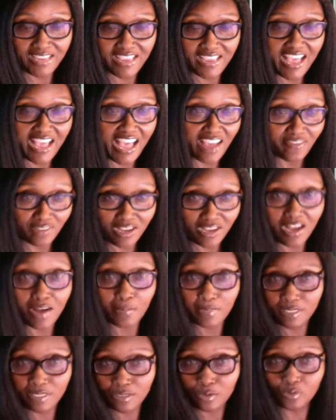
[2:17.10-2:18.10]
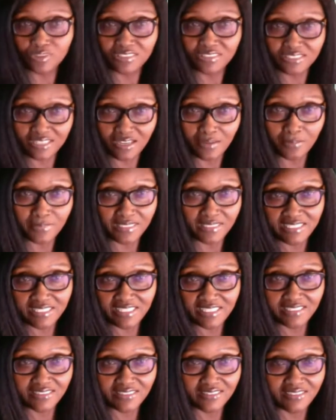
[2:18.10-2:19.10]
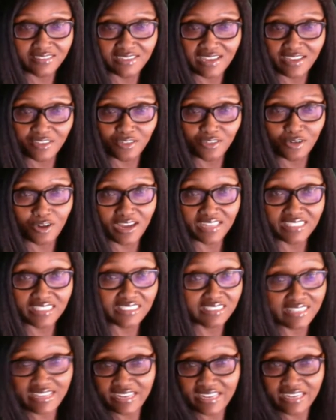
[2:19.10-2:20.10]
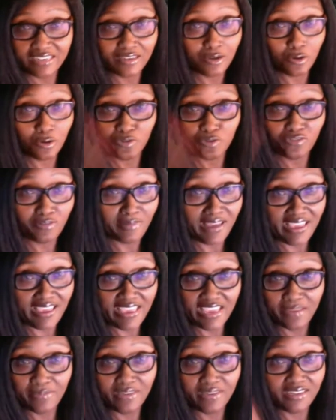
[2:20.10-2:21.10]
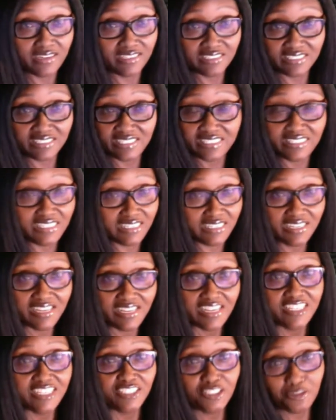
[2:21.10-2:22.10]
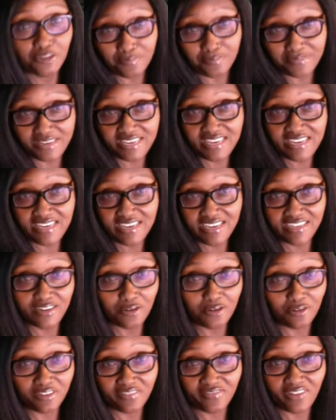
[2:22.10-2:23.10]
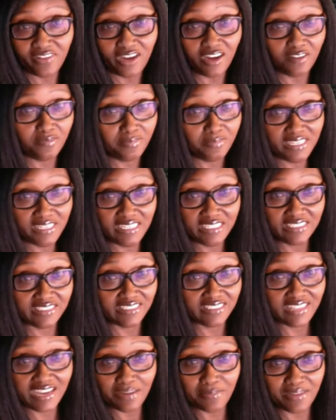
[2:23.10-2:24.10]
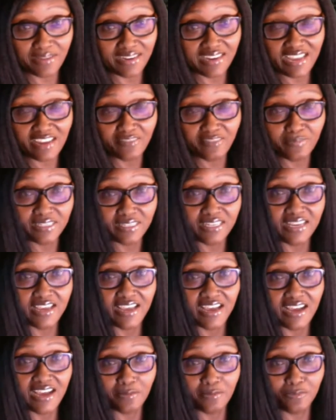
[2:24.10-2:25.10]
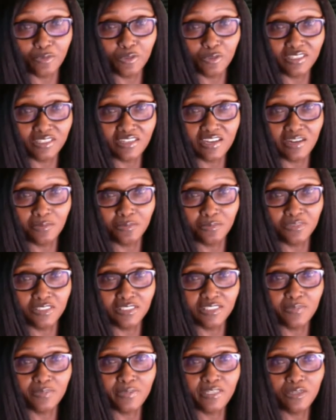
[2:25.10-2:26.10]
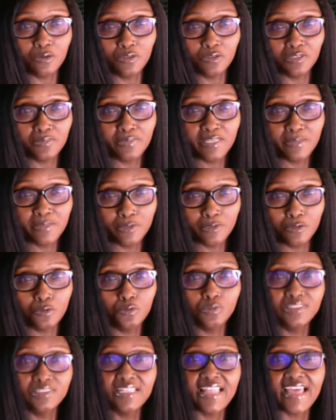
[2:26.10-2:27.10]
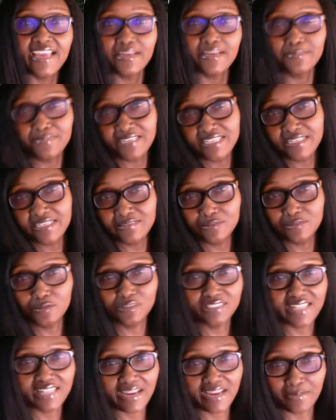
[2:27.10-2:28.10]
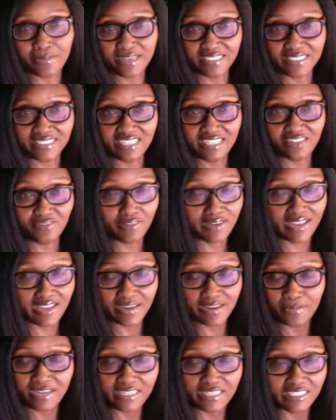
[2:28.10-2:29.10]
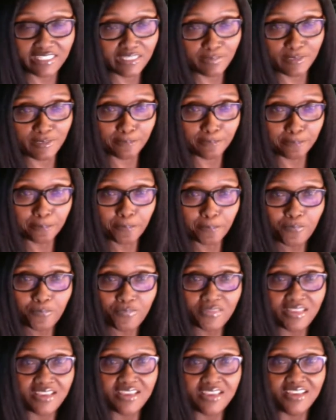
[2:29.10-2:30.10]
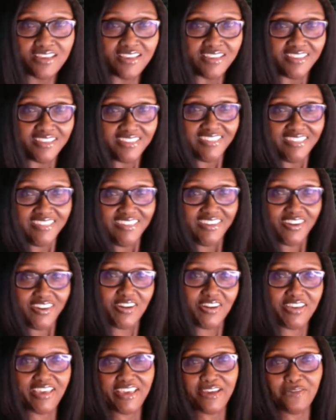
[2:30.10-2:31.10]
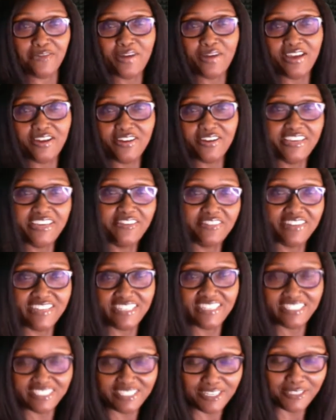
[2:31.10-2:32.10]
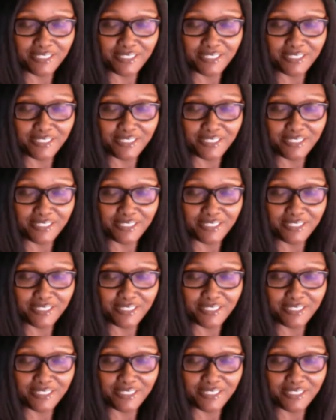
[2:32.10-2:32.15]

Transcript: I've commented on some, but then, I just let it go over my head because to me, it don't involve me. It's not my life, but I'm going to come to speak on the people who's like me, who's like myself and like my husband. Okay, well, here it is.